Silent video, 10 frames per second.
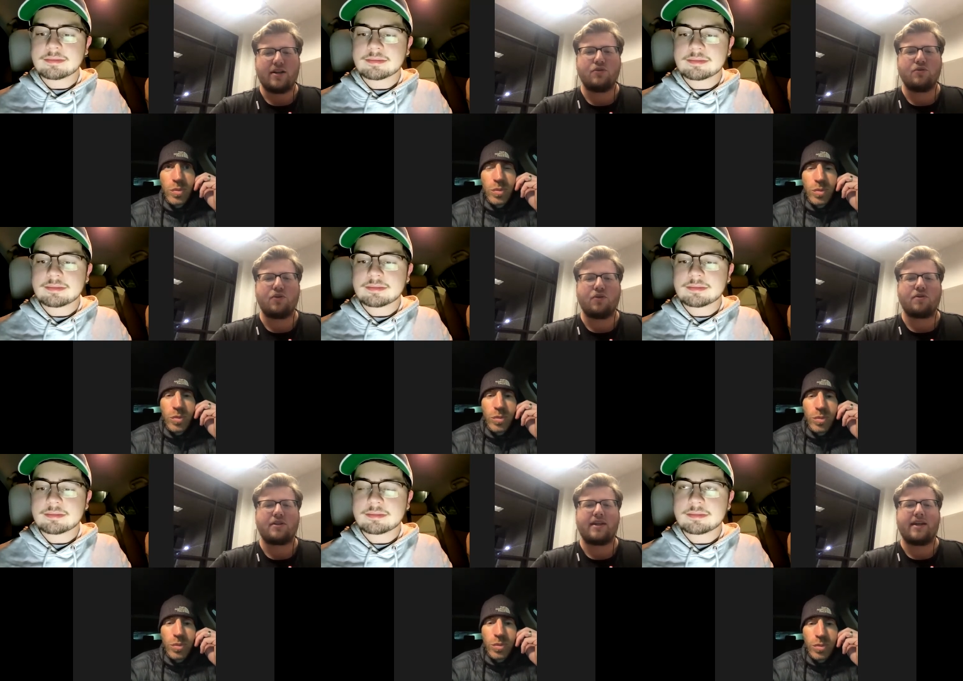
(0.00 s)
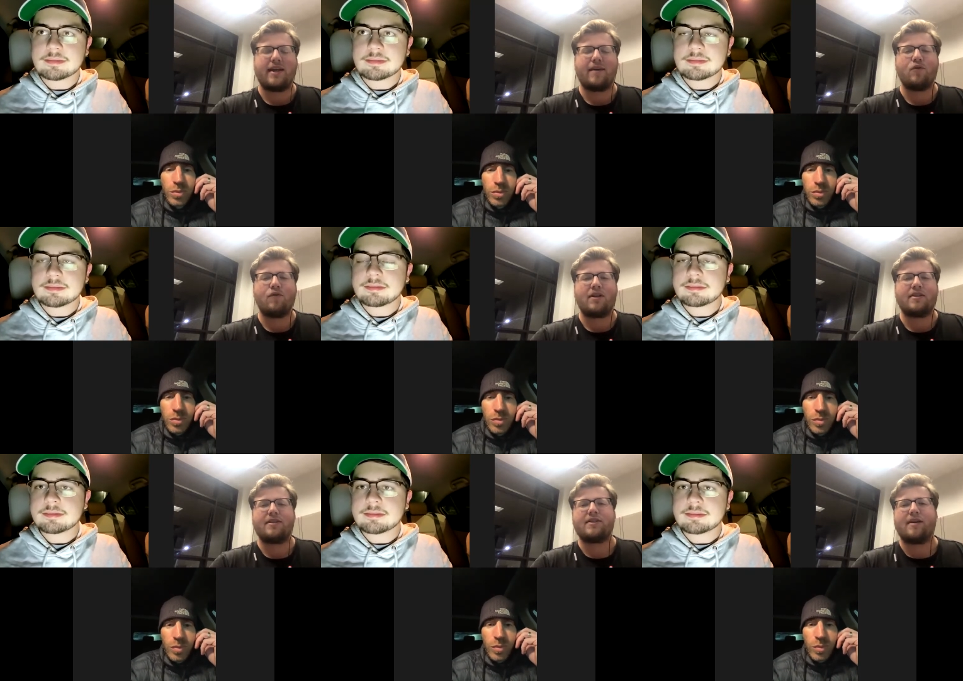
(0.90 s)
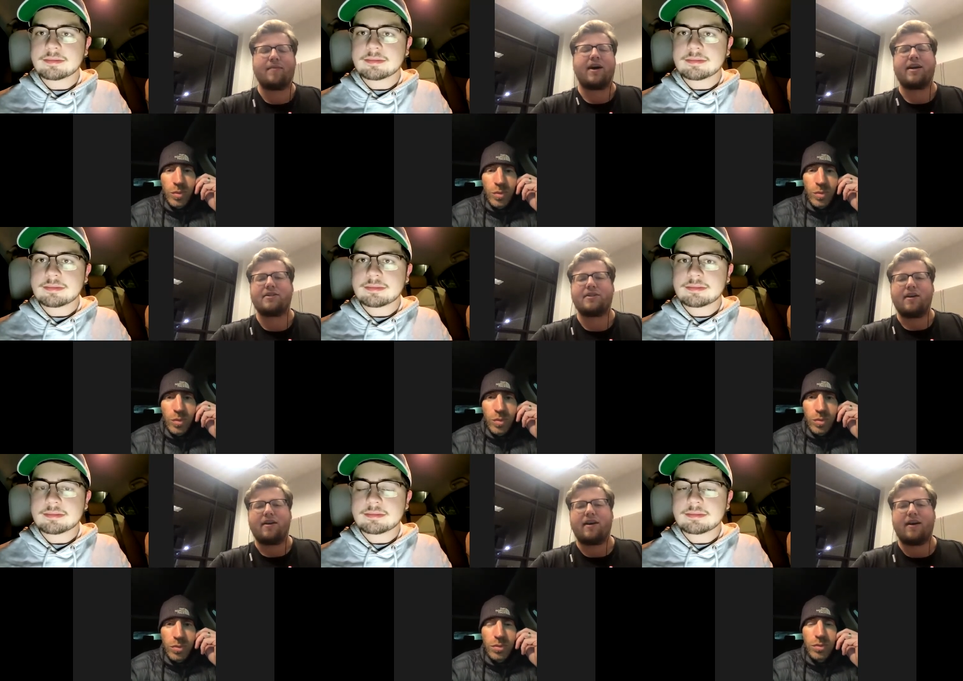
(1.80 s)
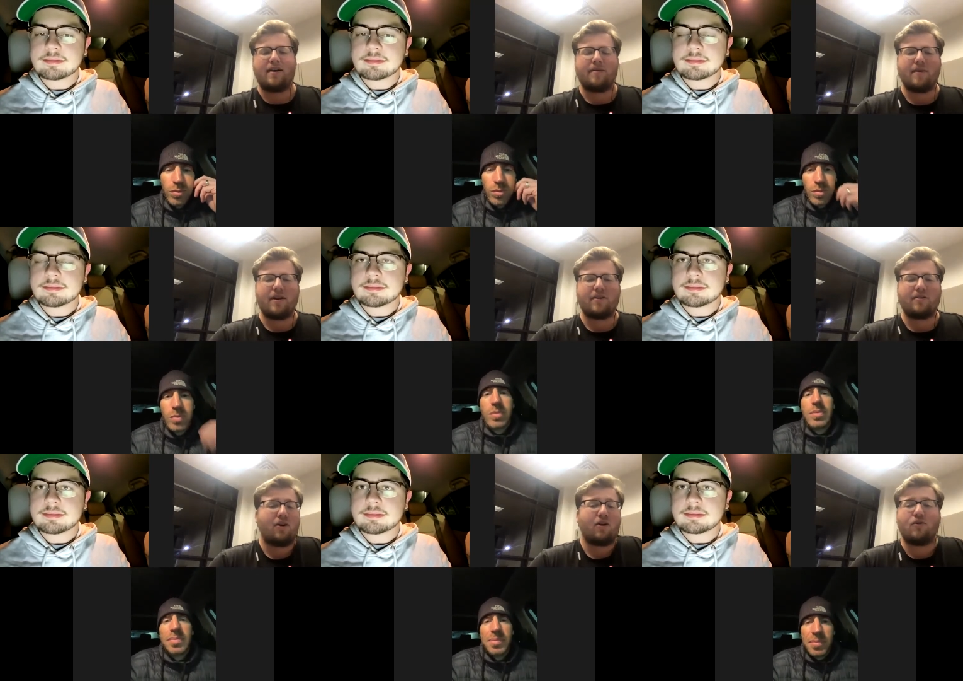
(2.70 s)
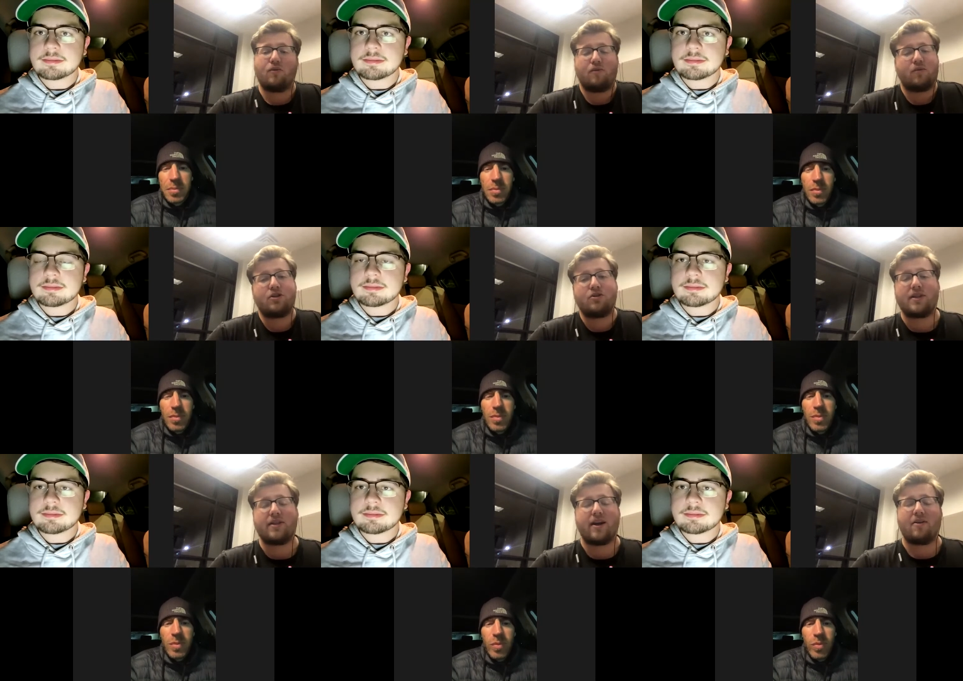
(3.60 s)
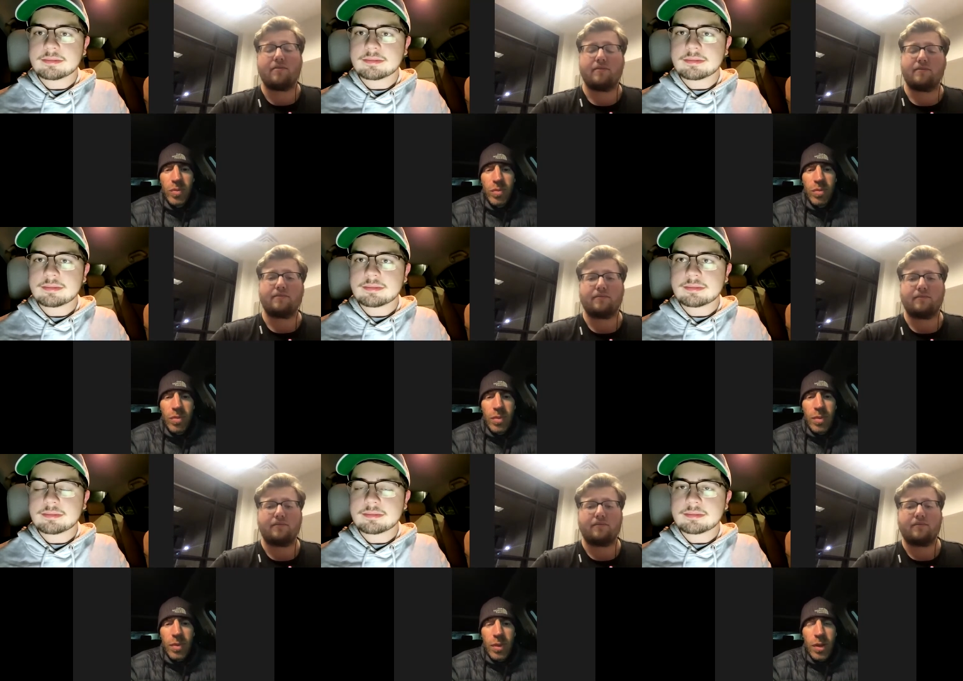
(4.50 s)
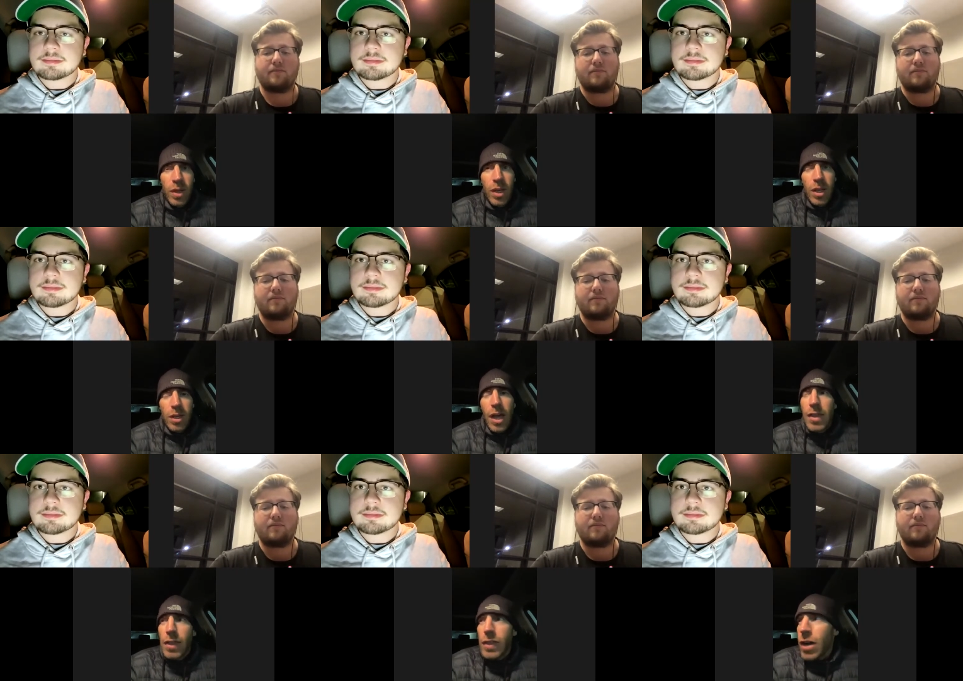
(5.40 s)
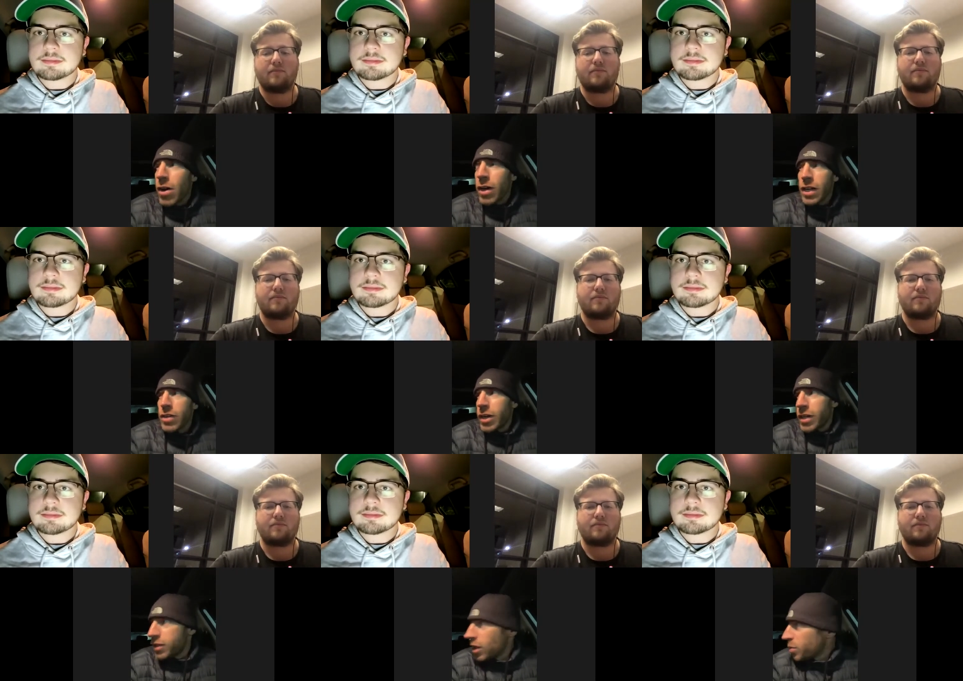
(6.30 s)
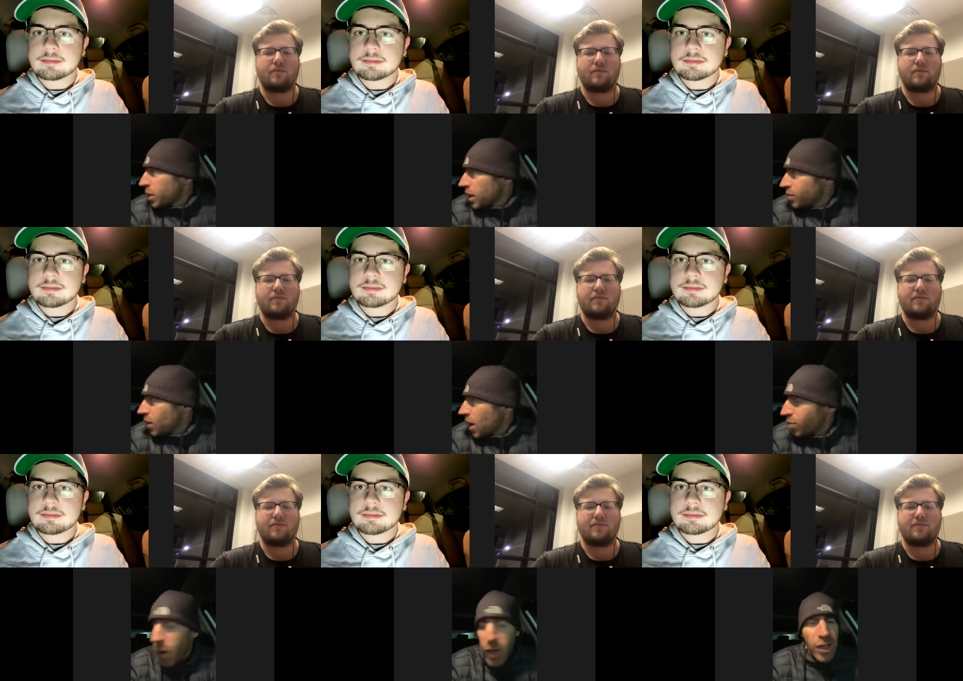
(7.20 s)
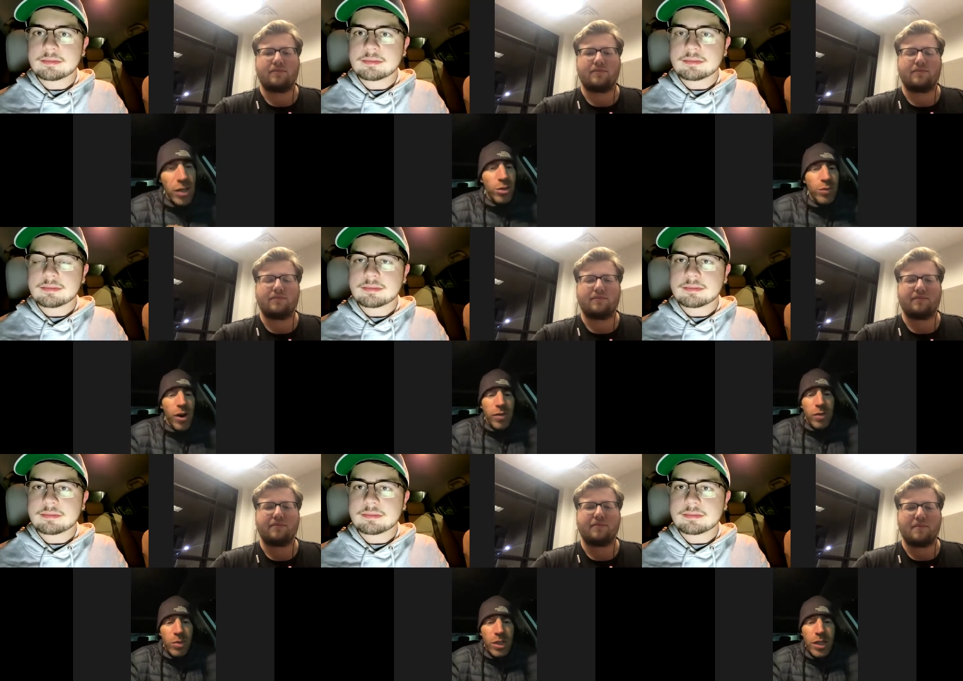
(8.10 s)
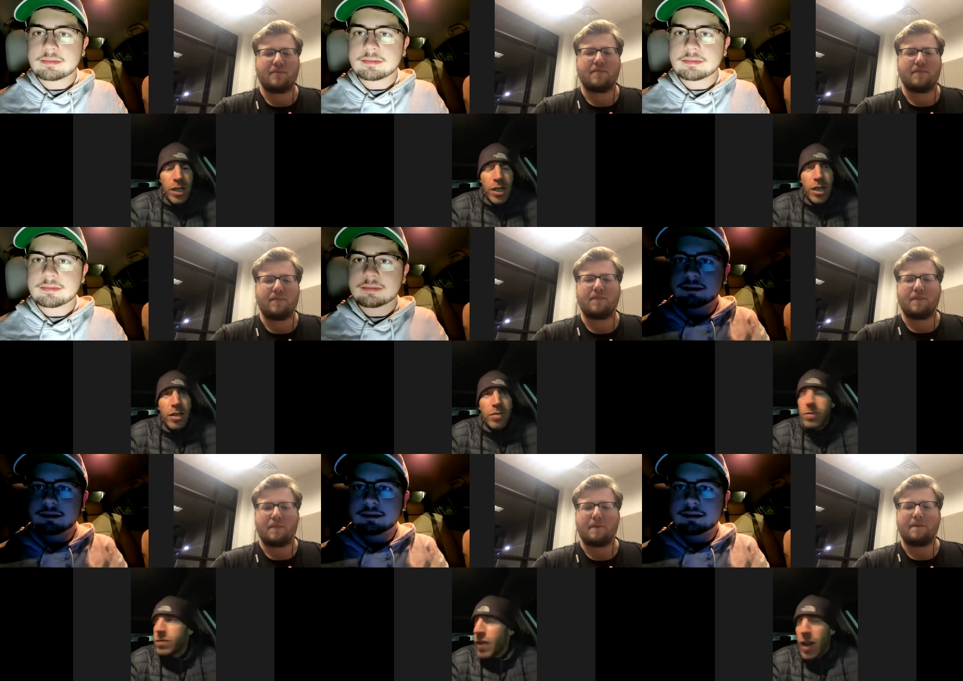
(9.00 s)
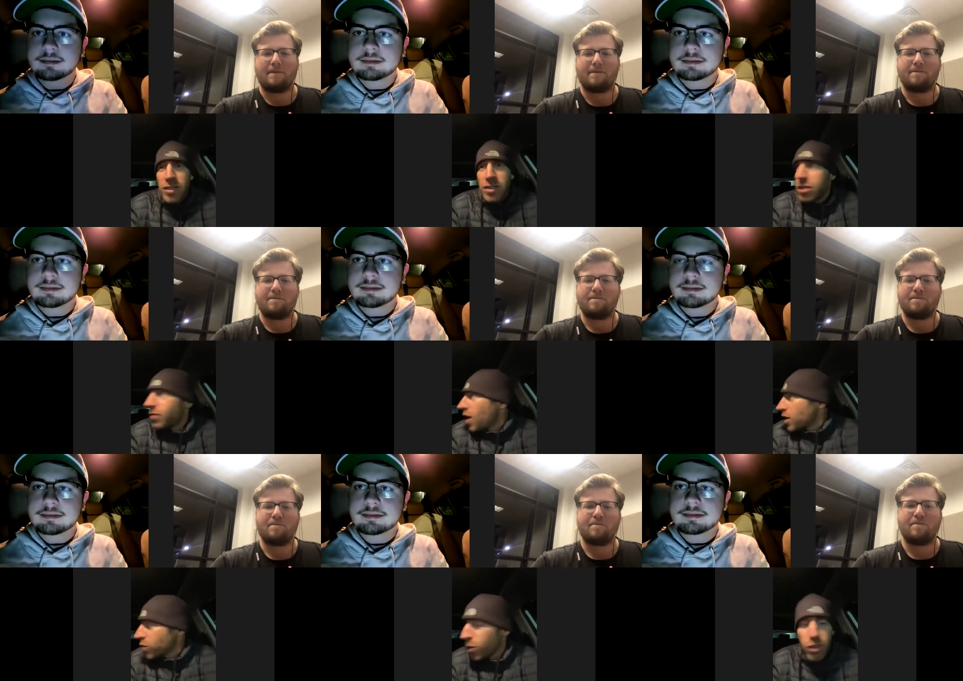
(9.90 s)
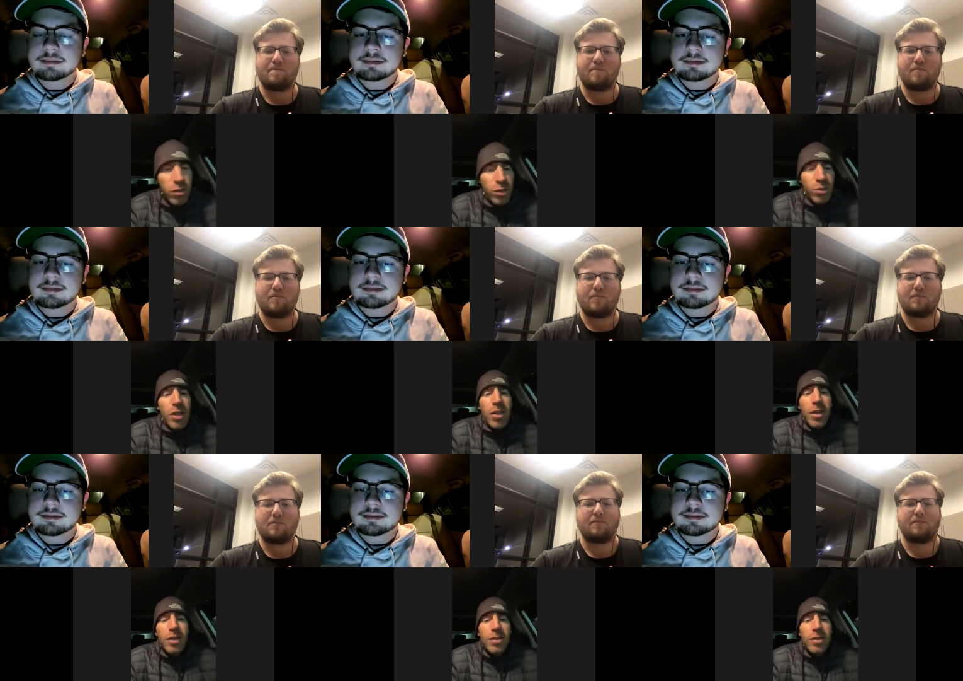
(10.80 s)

Speaker 1: to 13. They move on to the semis. Um, Clark, what did you see there?
Speaker 2: Yeah, I think they are getting ready to celebrate. I'm, I'm parked not too far from the uh, Fox Foxhole Saloon, I think. Mm.